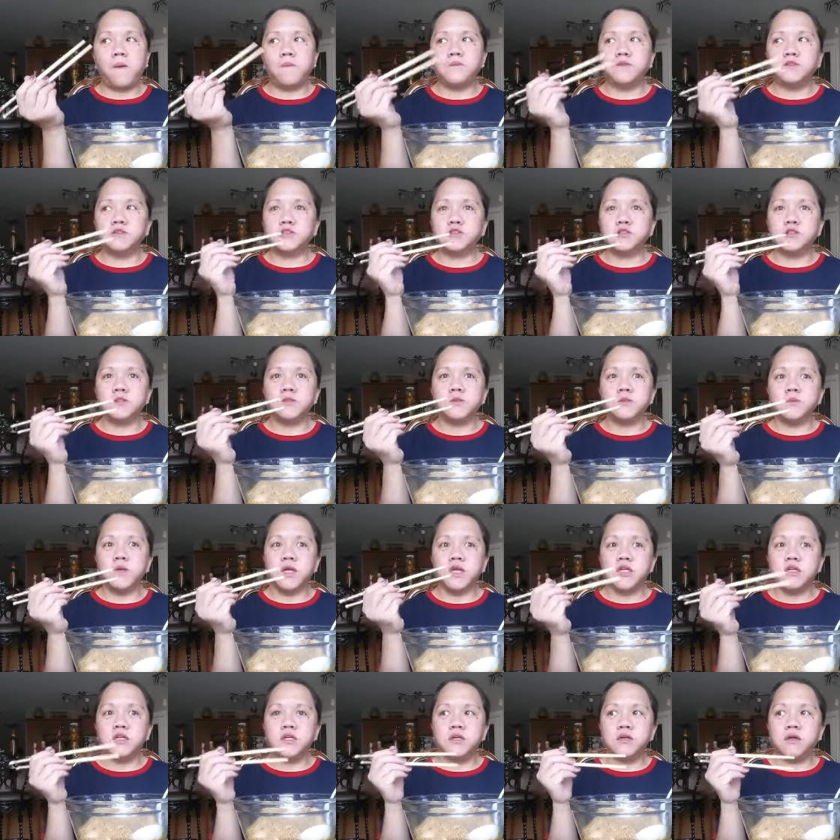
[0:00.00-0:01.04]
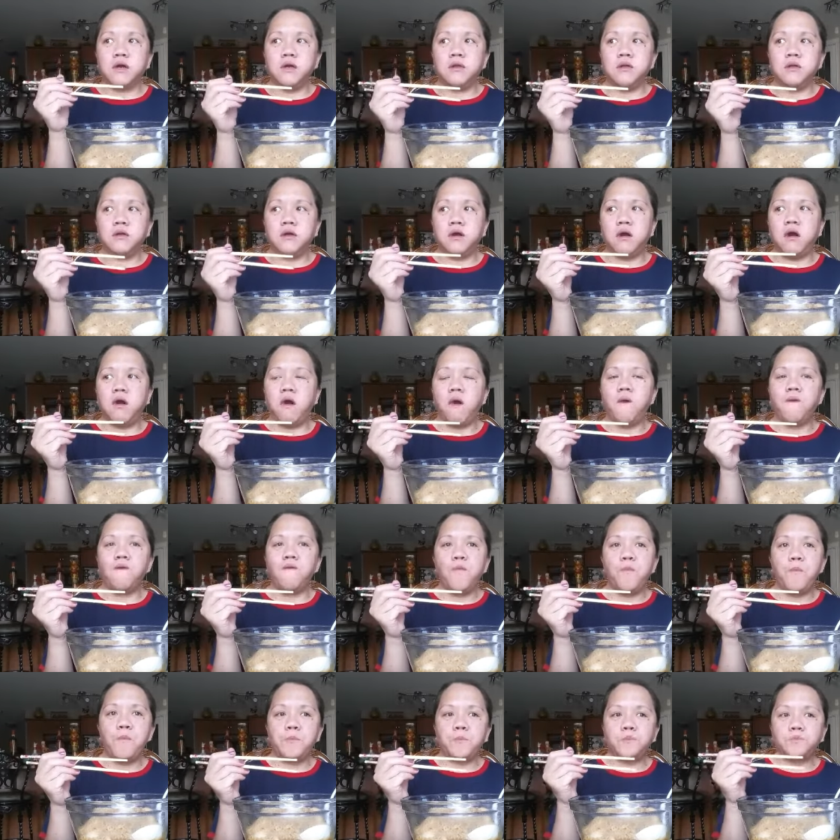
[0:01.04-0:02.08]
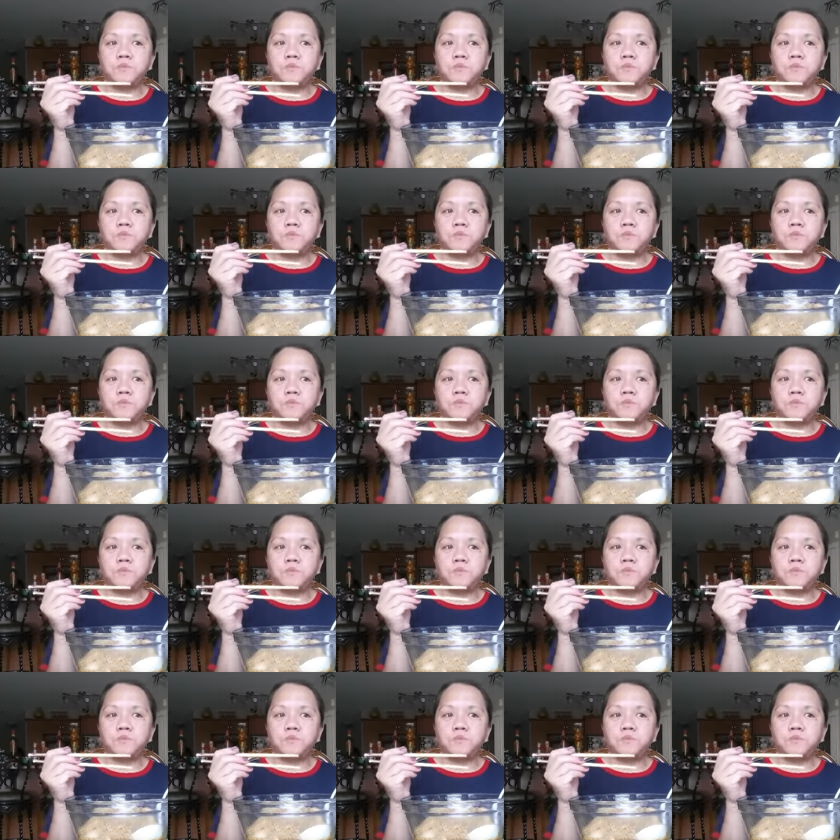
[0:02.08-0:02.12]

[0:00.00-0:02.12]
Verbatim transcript: It's still raining on and off.